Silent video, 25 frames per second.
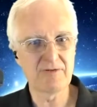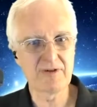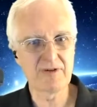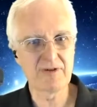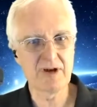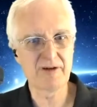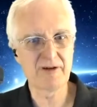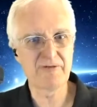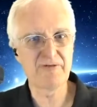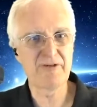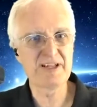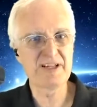
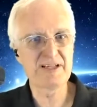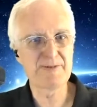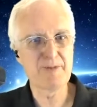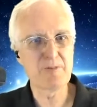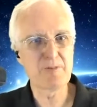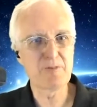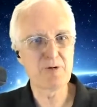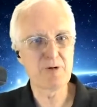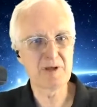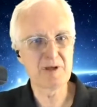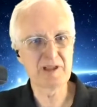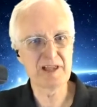our friends,
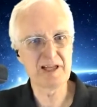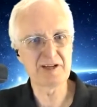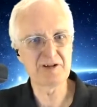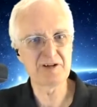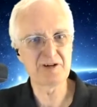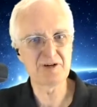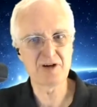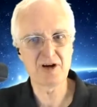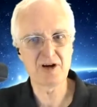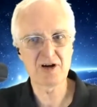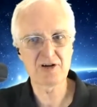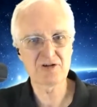people we like to
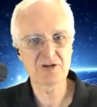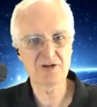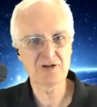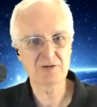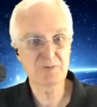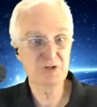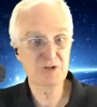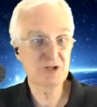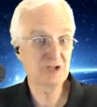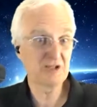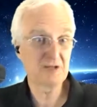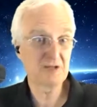talk to,
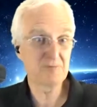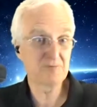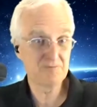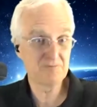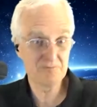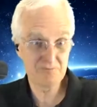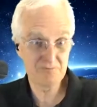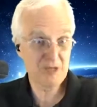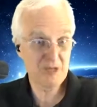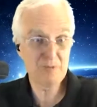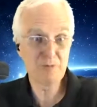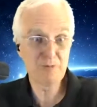particularly
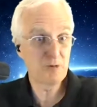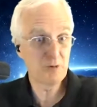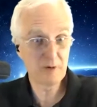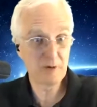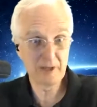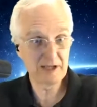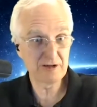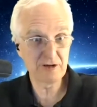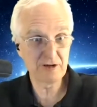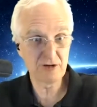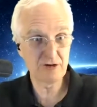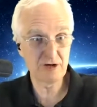people we
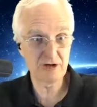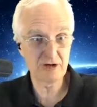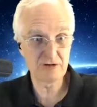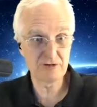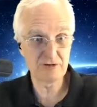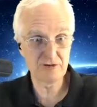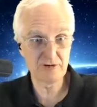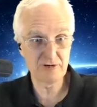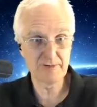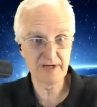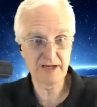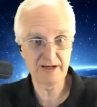like to talk
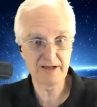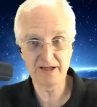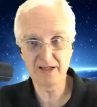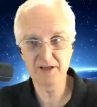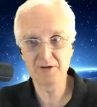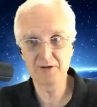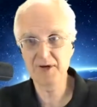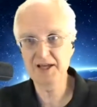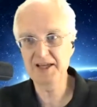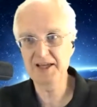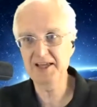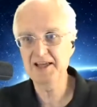to about
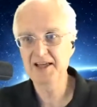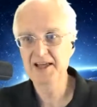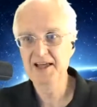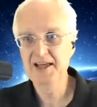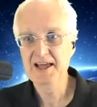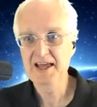LOA,